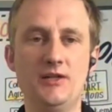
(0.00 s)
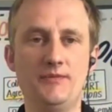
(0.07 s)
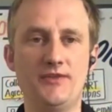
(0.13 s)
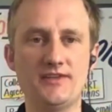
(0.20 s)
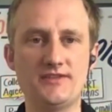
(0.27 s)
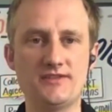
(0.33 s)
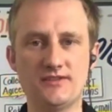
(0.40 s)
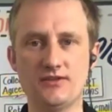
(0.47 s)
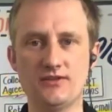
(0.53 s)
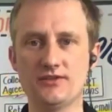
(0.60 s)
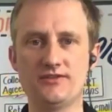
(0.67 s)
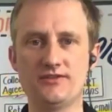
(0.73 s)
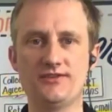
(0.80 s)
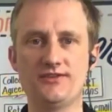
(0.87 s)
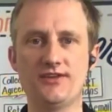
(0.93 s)
that's not
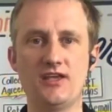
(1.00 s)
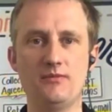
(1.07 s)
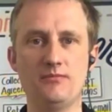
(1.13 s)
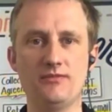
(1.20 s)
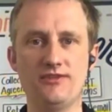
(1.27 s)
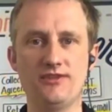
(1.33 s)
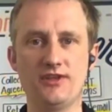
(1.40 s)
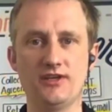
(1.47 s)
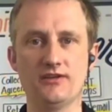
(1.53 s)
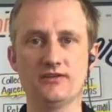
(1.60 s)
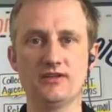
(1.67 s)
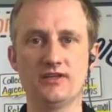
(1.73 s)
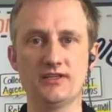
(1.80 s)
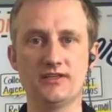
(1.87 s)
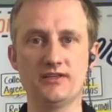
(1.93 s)
the same thing.
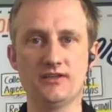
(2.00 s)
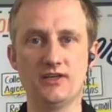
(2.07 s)
Like,